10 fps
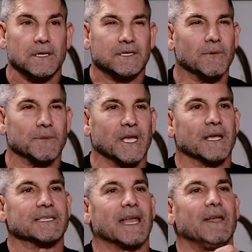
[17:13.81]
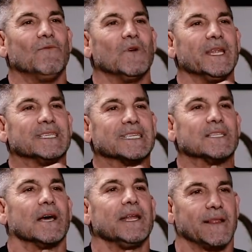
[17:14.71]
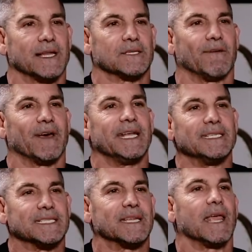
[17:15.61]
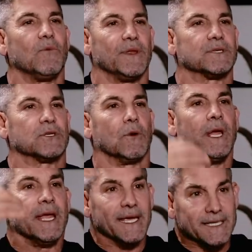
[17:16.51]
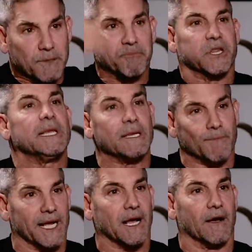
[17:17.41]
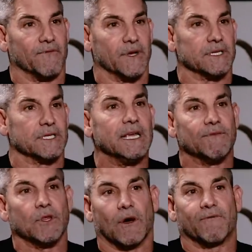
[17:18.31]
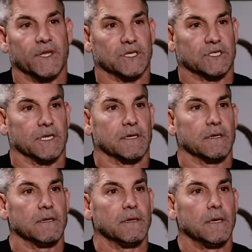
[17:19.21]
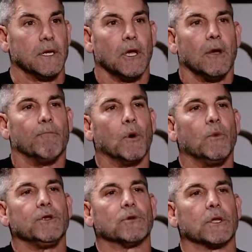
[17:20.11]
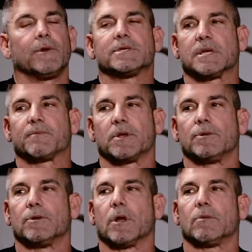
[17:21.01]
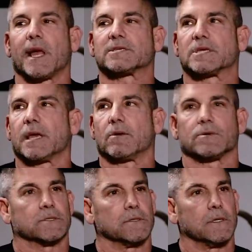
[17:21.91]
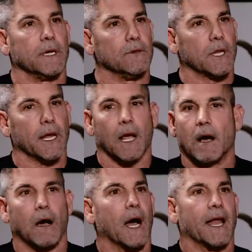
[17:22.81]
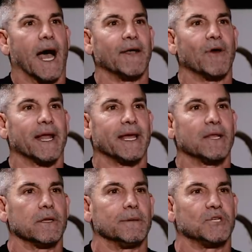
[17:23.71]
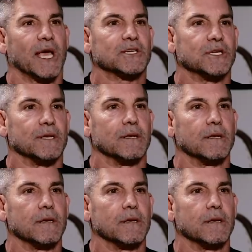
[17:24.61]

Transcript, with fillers: See what I'm saying? Because I didn't really study that stuff. I didn't stay with it. So it depleted my confidence, even though I finished it. But when you're learning something on your own, like sales, and you're like, I know how to handle an objection.